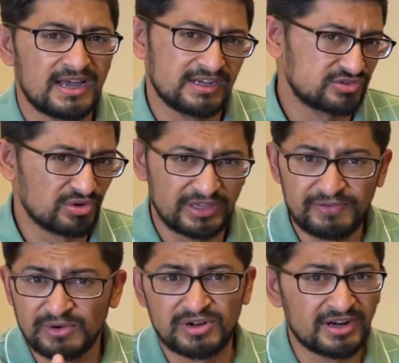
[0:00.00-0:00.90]
So if
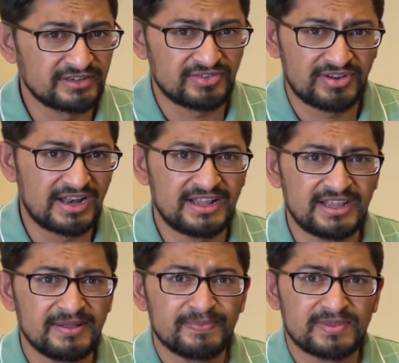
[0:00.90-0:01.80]
you don't
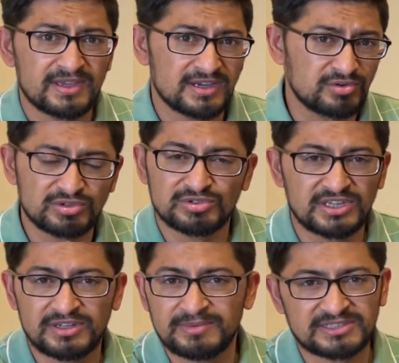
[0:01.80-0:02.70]
really go to the
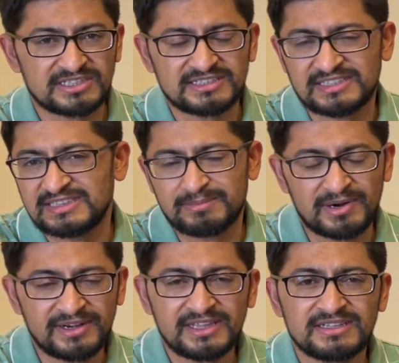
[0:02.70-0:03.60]
universities in the
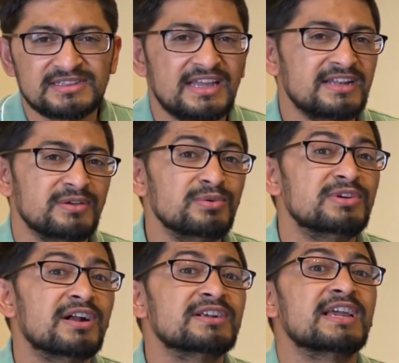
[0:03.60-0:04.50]
morning, then you
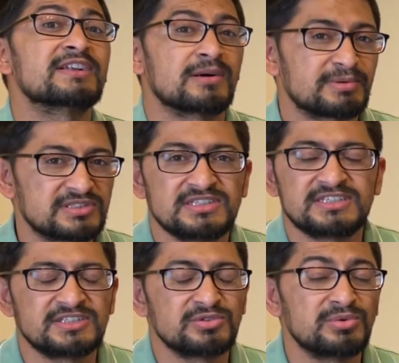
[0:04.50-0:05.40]
don't get
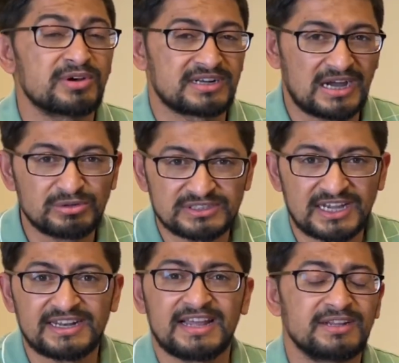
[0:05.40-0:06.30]
opportunity to work
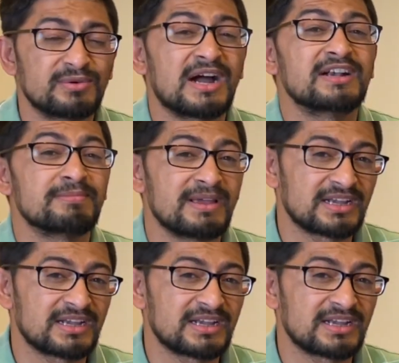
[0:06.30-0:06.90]
outside and you can't make